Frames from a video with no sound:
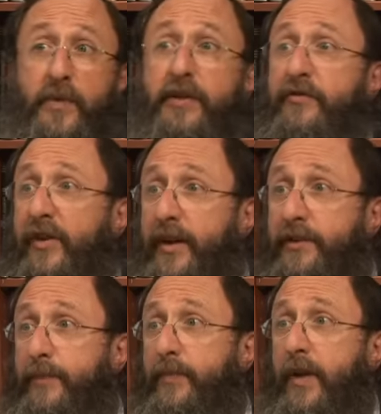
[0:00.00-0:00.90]
In
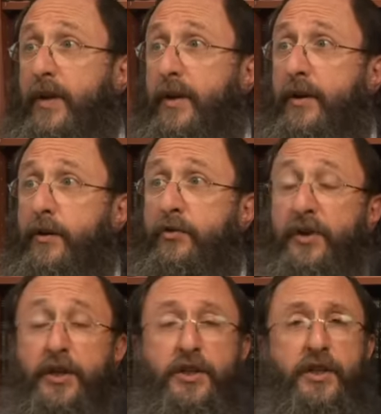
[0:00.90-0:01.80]
fact,
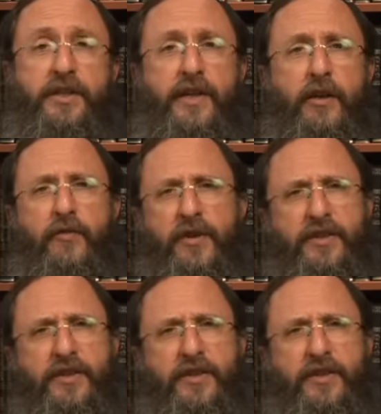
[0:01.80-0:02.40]
creation itself